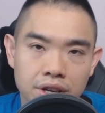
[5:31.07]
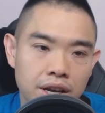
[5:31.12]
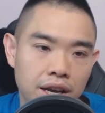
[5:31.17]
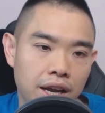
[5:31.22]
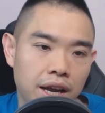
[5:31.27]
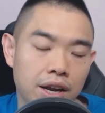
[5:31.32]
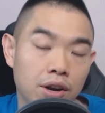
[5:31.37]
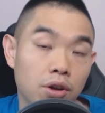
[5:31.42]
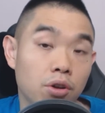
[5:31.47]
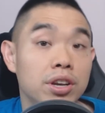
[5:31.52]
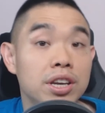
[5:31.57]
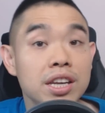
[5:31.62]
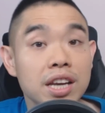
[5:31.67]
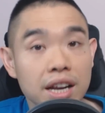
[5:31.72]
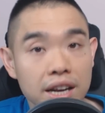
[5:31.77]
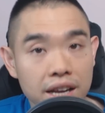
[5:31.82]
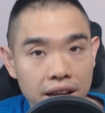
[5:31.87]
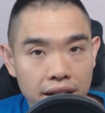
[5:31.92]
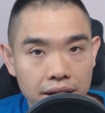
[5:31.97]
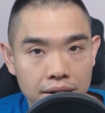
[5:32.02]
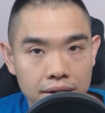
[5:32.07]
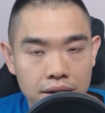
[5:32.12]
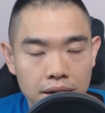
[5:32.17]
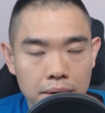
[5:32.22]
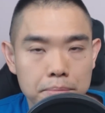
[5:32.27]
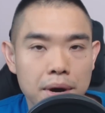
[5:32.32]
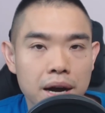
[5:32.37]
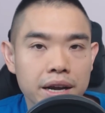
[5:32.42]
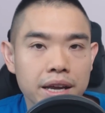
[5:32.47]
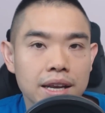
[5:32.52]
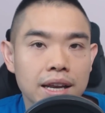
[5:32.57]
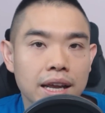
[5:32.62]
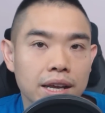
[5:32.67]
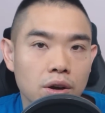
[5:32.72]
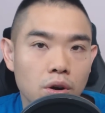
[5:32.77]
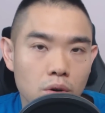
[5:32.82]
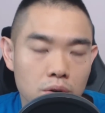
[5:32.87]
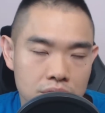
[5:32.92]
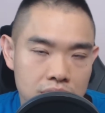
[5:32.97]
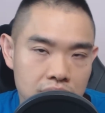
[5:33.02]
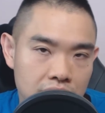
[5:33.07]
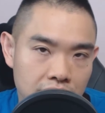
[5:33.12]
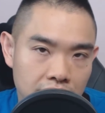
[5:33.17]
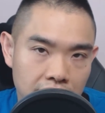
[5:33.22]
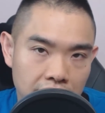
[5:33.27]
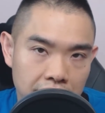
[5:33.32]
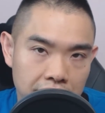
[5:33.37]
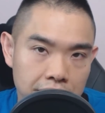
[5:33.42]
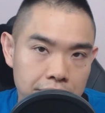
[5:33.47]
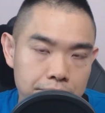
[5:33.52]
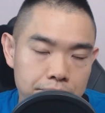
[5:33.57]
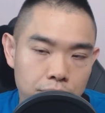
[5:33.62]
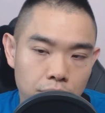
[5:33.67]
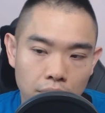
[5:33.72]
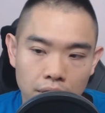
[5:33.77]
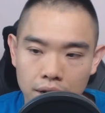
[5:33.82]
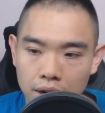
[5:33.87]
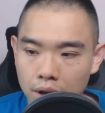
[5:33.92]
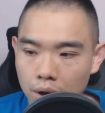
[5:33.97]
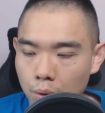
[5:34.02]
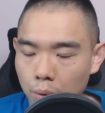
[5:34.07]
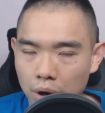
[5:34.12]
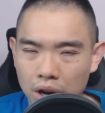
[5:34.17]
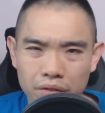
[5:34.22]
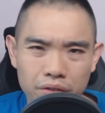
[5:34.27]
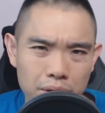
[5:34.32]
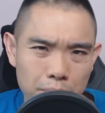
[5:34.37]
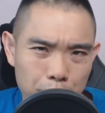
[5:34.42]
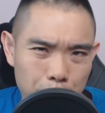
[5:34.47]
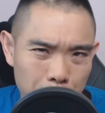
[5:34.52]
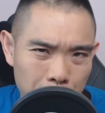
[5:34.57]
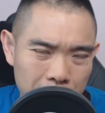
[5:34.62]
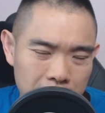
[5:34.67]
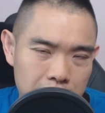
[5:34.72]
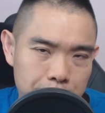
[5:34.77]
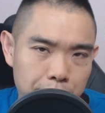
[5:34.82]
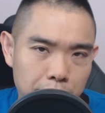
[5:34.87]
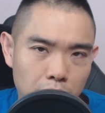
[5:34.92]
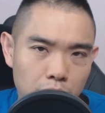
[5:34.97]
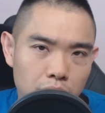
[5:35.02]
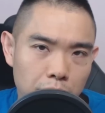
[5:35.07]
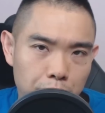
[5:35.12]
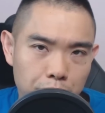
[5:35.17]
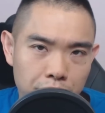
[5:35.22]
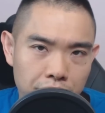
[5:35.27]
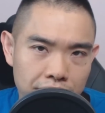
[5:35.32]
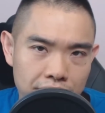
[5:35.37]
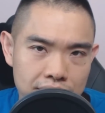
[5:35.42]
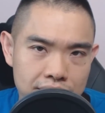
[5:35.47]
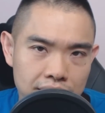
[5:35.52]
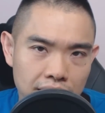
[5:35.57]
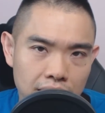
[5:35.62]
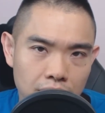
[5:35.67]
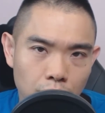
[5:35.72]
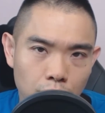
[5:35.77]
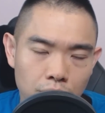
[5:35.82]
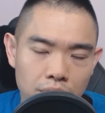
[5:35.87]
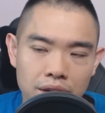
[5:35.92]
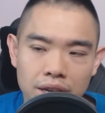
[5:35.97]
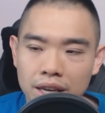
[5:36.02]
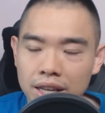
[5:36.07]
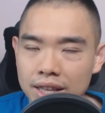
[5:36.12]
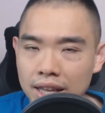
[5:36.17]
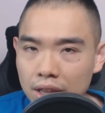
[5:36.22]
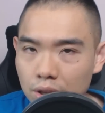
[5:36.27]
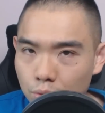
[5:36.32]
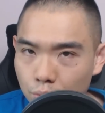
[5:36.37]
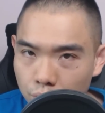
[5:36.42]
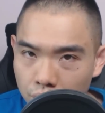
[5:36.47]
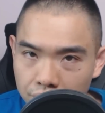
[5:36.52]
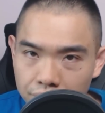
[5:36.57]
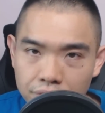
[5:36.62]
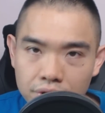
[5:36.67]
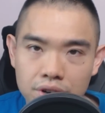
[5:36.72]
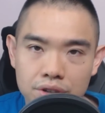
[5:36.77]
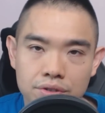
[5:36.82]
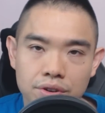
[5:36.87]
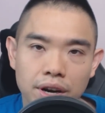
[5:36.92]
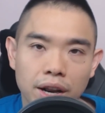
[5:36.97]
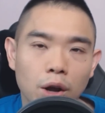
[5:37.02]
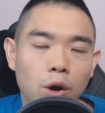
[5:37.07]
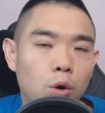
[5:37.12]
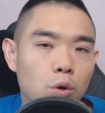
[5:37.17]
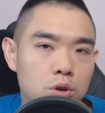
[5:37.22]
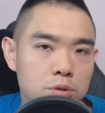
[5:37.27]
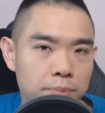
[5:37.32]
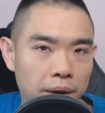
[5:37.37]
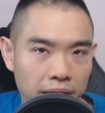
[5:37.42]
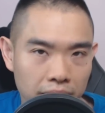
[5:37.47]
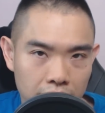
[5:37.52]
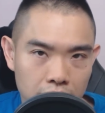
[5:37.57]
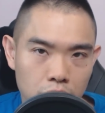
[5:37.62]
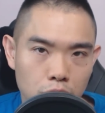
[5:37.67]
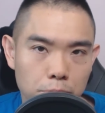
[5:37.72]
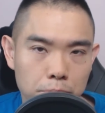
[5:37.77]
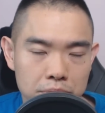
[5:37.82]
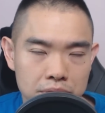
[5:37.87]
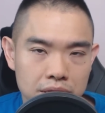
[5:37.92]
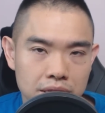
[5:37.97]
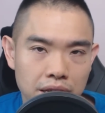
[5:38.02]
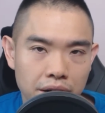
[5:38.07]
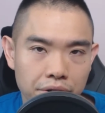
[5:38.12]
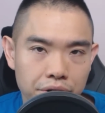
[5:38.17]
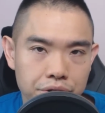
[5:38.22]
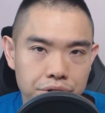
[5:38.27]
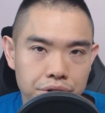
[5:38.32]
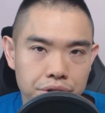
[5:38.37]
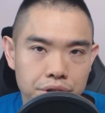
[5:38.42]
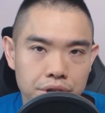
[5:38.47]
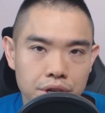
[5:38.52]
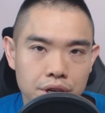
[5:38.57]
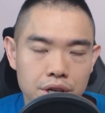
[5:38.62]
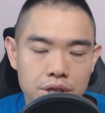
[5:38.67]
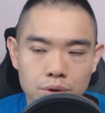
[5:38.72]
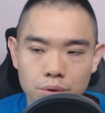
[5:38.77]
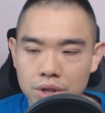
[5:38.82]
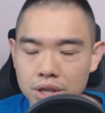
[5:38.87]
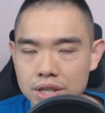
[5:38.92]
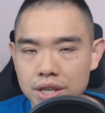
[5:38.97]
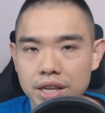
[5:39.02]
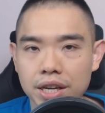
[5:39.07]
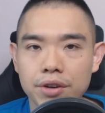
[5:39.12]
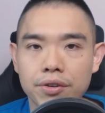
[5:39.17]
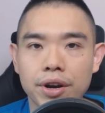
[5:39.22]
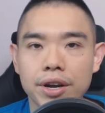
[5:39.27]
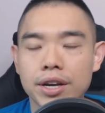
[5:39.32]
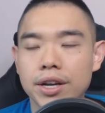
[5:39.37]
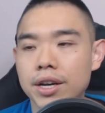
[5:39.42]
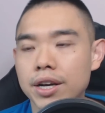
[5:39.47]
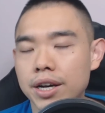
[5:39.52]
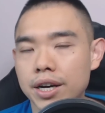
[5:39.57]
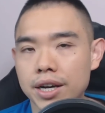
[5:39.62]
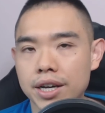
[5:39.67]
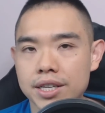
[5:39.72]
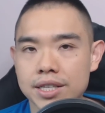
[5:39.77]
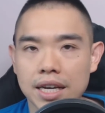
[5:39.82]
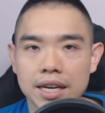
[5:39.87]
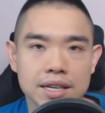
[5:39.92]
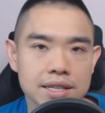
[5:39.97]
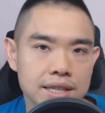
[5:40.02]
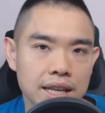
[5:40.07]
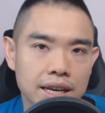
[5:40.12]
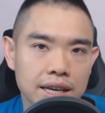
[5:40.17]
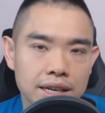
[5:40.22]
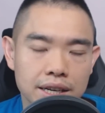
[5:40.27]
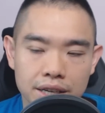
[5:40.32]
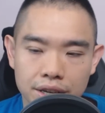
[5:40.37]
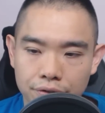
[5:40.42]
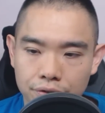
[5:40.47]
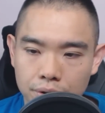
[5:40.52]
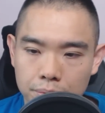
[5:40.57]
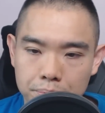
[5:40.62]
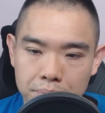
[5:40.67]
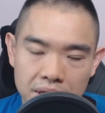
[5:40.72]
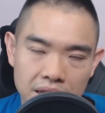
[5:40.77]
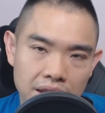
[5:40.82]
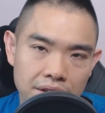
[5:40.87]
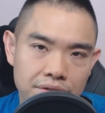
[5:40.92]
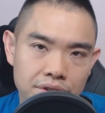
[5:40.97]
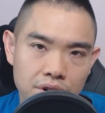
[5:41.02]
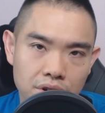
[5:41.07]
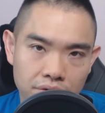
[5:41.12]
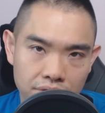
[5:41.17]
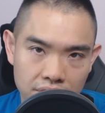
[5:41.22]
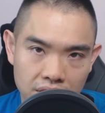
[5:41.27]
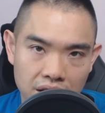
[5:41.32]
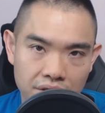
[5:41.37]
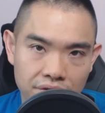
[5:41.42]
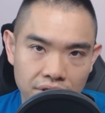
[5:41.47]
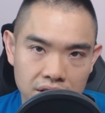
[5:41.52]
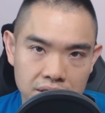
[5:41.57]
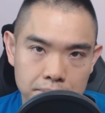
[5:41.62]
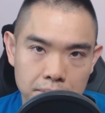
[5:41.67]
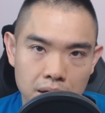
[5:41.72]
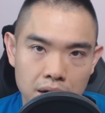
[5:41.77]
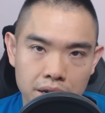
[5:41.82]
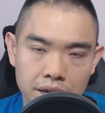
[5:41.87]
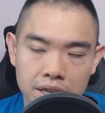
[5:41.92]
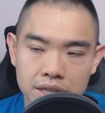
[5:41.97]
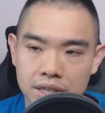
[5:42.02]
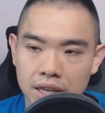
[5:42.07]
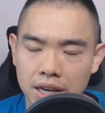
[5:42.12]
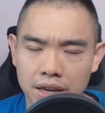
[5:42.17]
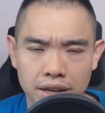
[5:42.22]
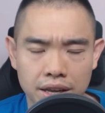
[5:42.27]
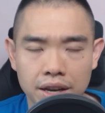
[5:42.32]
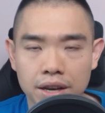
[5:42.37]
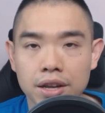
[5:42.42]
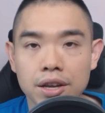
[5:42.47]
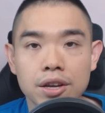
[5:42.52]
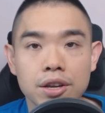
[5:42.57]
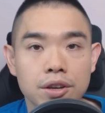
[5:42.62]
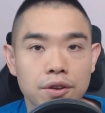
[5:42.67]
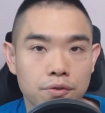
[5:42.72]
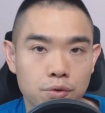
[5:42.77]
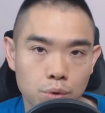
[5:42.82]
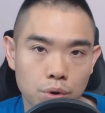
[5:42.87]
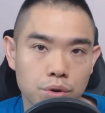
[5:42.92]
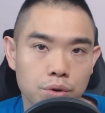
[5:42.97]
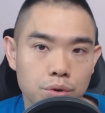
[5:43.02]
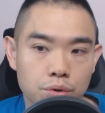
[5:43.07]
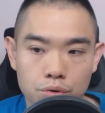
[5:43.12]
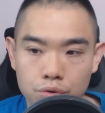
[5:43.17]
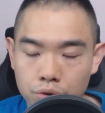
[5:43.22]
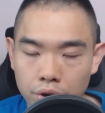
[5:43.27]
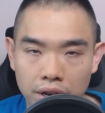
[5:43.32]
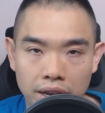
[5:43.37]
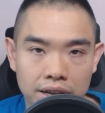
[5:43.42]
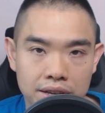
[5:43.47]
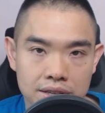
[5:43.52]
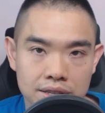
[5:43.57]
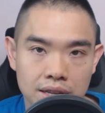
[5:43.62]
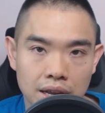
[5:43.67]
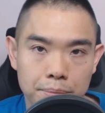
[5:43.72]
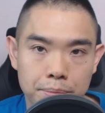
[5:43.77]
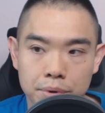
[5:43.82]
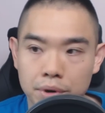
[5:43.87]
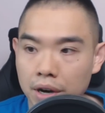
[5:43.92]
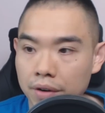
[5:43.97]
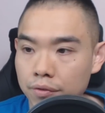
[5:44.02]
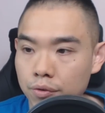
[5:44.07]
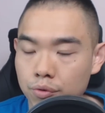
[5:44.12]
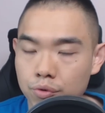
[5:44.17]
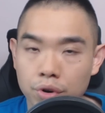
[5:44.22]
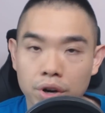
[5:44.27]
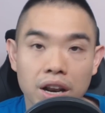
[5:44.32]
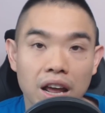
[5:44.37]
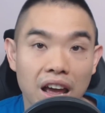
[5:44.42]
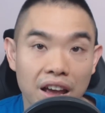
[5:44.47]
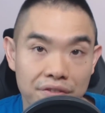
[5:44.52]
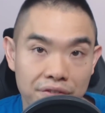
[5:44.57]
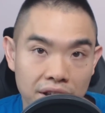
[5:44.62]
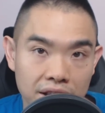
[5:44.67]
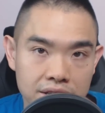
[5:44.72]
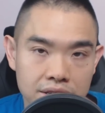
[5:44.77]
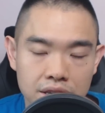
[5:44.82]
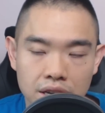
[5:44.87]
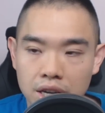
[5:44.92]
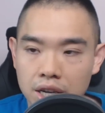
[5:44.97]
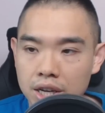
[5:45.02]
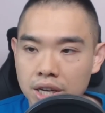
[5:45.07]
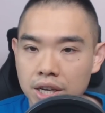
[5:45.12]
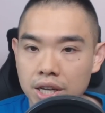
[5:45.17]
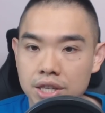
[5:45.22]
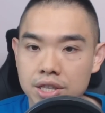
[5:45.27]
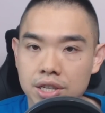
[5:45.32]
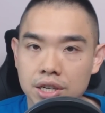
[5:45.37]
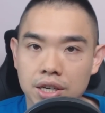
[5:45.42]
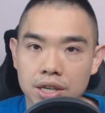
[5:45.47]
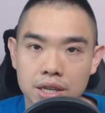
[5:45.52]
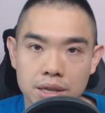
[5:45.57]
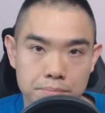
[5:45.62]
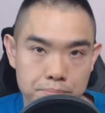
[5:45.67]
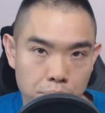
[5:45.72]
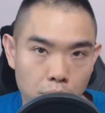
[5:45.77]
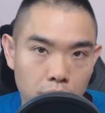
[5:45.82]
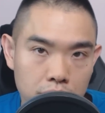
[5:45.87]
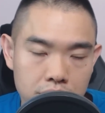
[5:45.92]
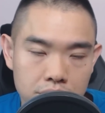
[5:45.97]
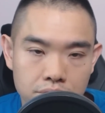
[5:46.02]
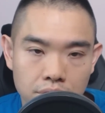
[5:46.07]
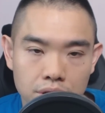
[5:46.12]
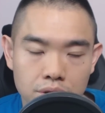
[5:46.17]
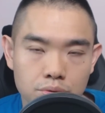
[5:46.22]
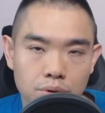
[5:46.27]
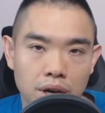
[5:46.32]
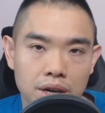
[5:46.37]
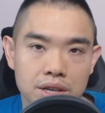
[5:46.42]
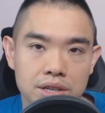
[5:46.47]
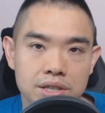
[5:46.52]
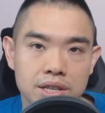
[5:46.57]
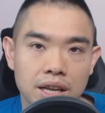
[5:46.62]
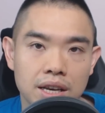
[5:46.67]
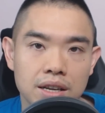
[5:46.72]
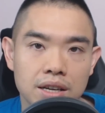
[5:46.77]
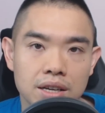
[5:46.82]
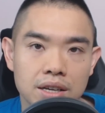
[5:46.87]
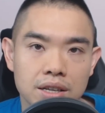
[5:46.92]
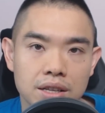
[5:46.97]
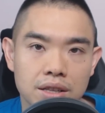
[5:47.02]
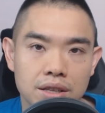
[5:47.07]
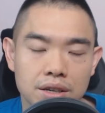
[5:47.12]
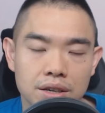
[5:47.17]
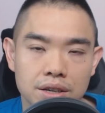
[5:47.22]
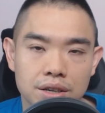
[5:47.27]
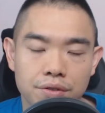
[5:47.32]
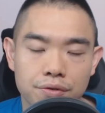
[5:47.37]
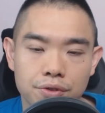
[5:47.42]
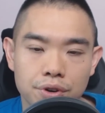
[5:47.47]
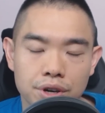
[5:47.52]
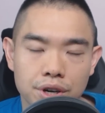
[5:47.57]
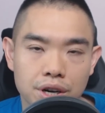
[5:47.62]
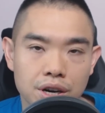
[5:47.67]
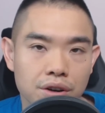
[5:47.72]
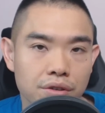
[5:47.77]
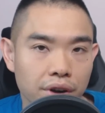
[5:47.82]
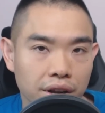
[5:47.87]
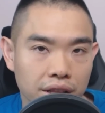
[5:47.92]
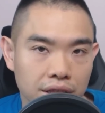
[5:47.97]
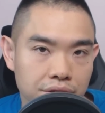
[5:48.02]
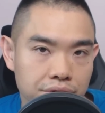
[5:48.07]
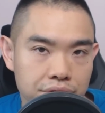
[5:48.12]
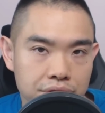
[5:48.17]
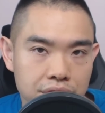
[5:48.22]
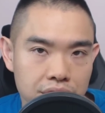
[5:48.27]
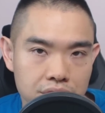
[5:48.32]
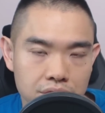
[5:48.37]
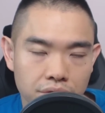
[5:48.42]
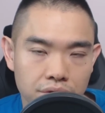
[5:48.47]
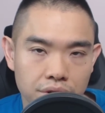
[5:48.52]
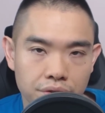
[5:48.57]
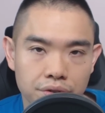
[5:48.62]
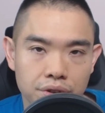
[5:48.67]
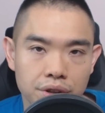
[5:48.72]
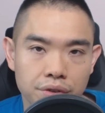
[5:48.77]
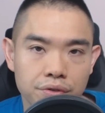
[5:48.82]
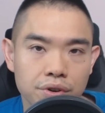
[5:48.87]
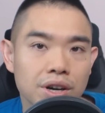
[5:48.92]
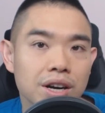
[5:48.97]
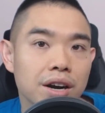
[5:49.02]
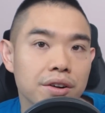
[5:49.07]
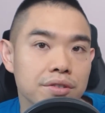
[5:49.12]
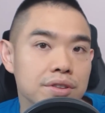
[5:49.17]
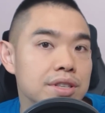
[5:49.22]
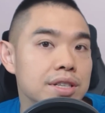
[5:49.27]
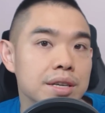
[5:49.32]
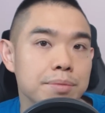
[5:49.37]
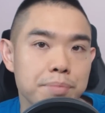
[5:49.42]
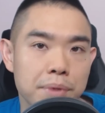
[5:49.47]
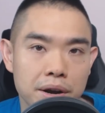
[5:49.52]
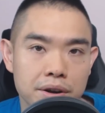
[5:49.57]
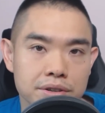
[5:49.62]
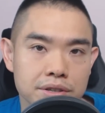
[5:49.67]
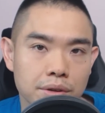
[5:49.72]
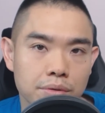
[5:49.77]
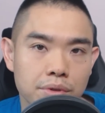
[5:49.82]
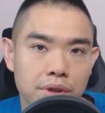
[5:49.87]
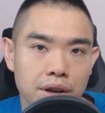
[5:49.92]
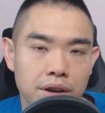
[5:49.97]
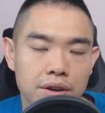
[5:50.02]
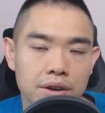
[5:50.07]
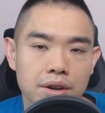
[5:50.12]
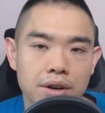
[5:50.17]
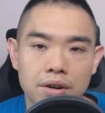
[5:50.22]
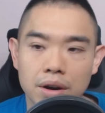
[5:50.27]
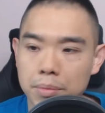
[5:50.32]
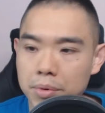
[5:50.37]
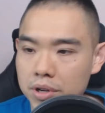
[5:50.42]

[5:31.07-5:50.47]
And on the other hand, a market like Aussie Canadian, right, whenever it breaks below the previous day low, it tends to reverse, right, and goes back in the opposite direction. So this again, right, is understanding the different behavior of the FX markets. And again, if you want to, trade like a sniper, and if you trade FX, it's important, right, to understand the different characteristics of different currency pairs out there, right?